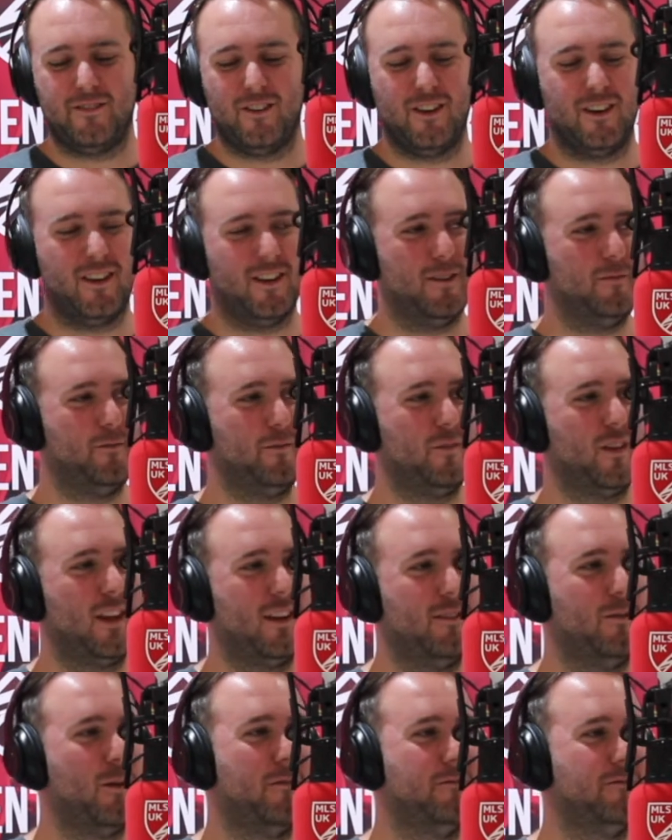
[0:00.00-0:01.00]

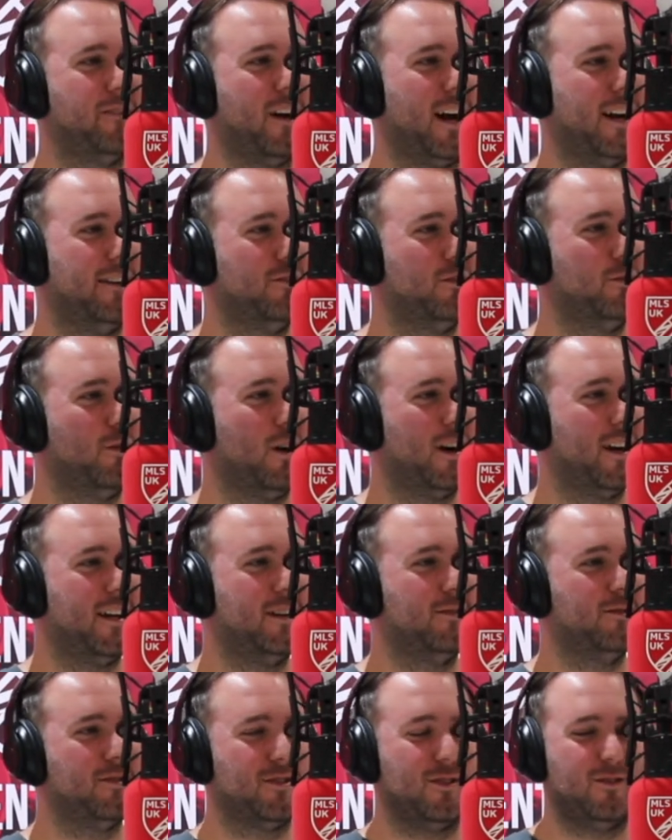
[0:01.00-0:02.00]
it went viral what
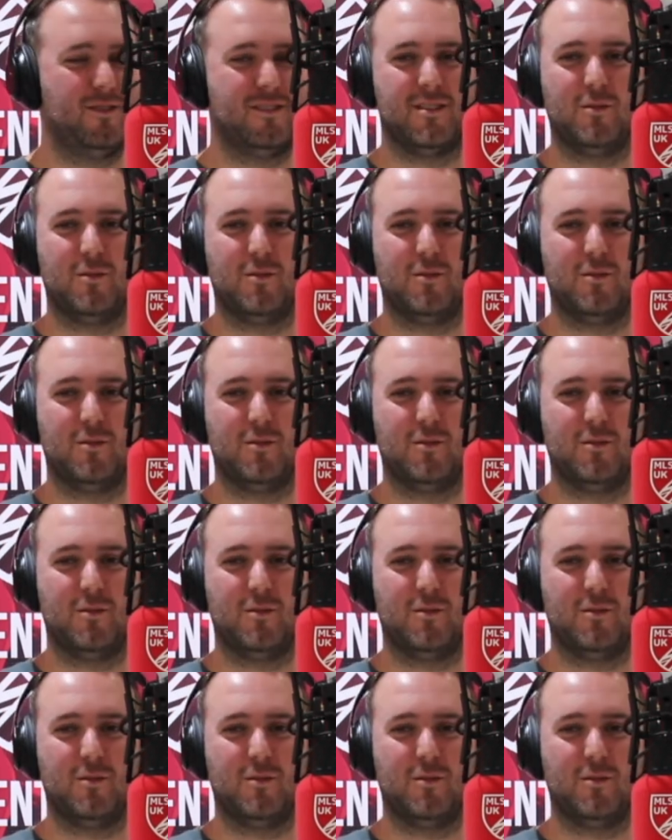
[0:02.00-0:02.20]
he was doing